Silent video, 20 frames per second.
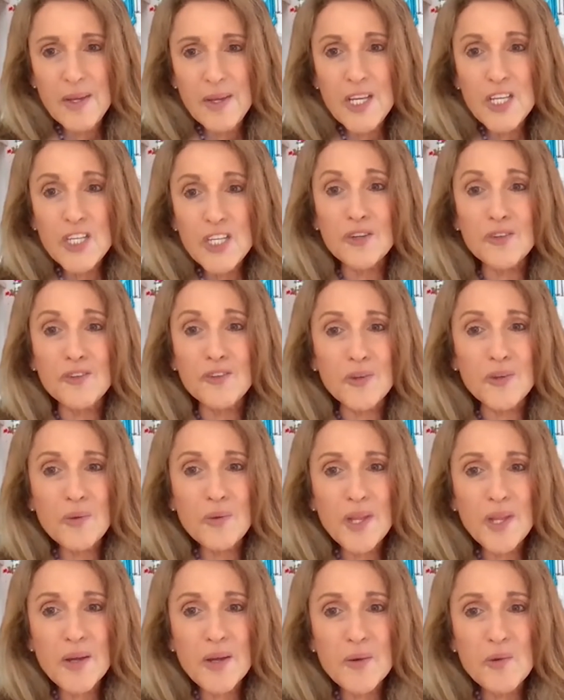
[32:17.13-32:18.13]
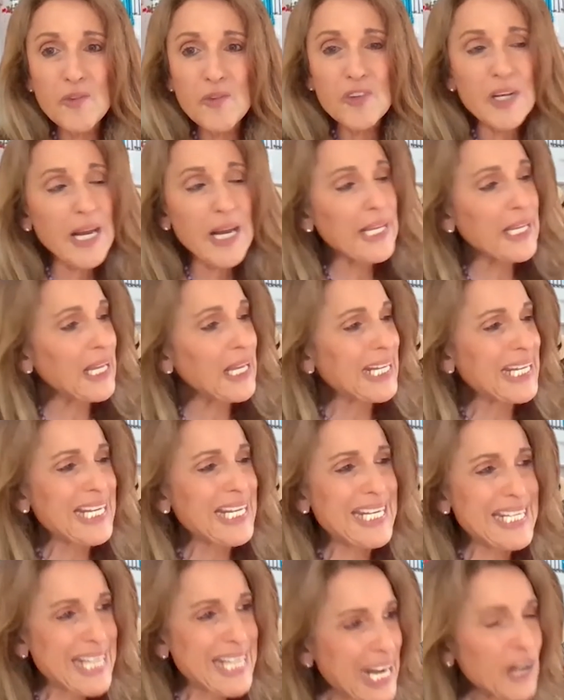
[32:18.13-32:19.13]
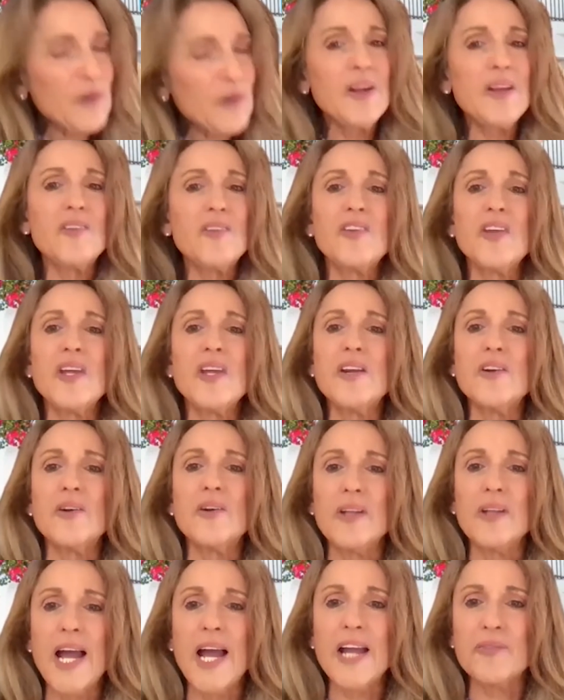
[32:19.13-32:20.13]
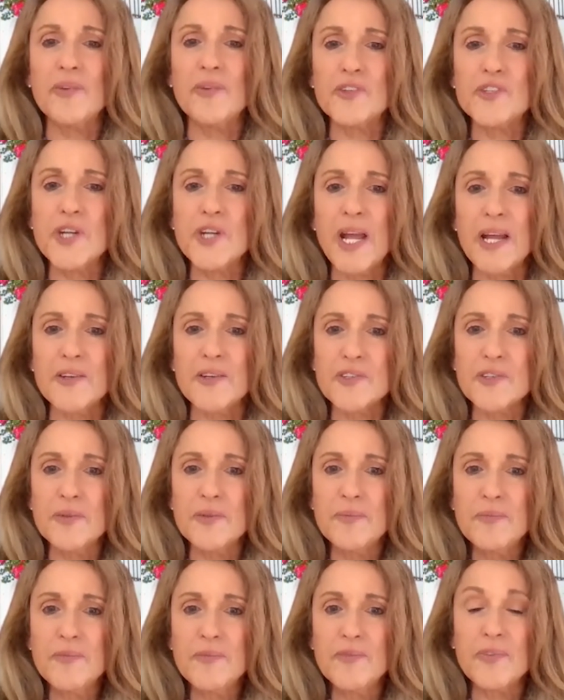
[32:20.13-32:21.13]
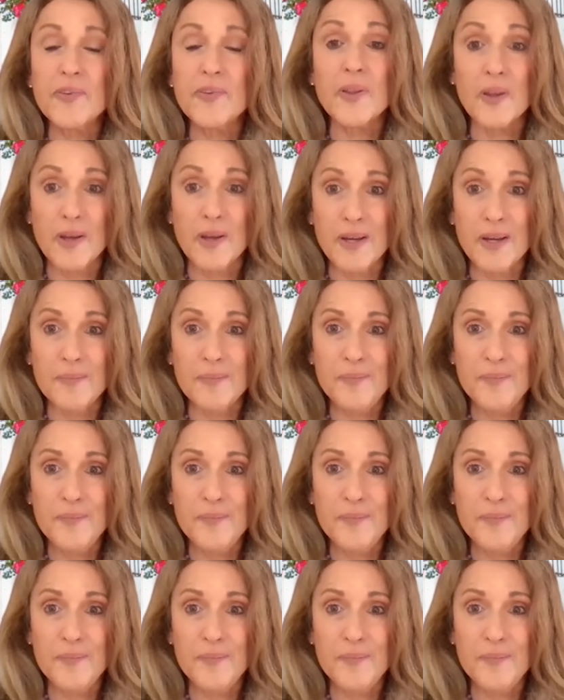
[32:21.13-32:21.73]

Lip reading: You do those, and I can guarantee your life will change for the good.